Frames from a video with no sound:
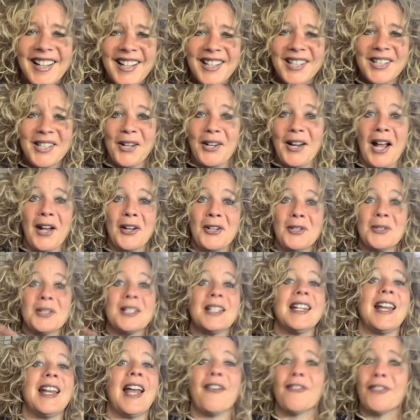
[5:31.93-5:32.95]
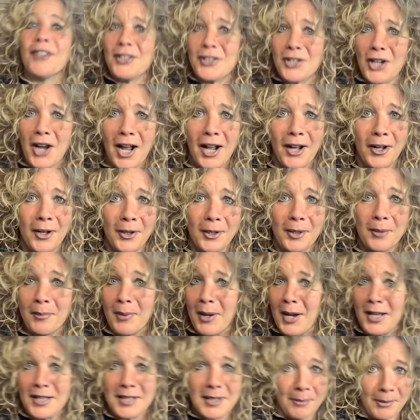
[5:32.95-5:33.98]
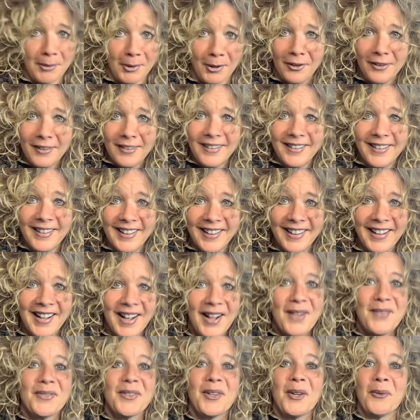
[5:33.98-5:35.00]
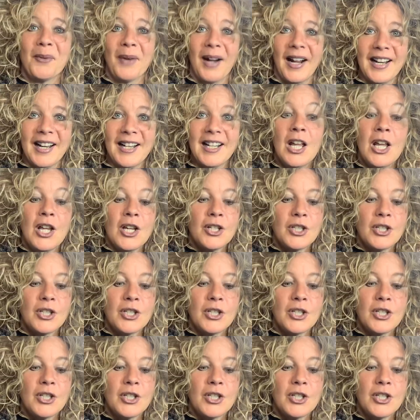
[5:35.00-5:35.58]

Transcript: So now you see every child possible, right?